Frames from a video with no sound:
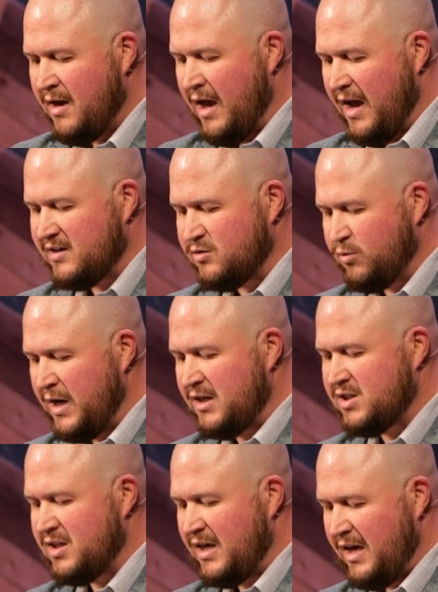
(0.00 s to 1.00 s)
has
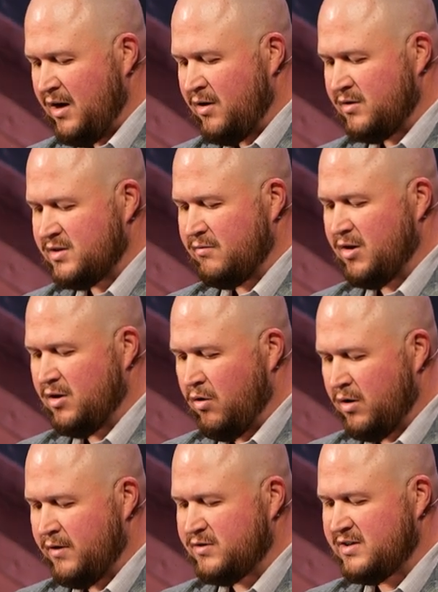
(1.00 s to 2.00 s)
reached the ears of the
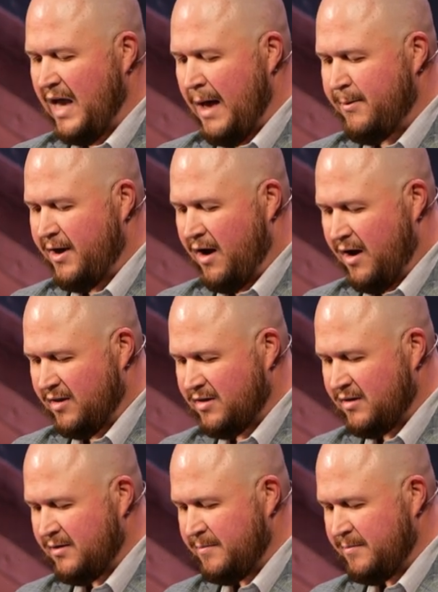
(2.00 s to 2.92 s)
Lord of Sabaoth.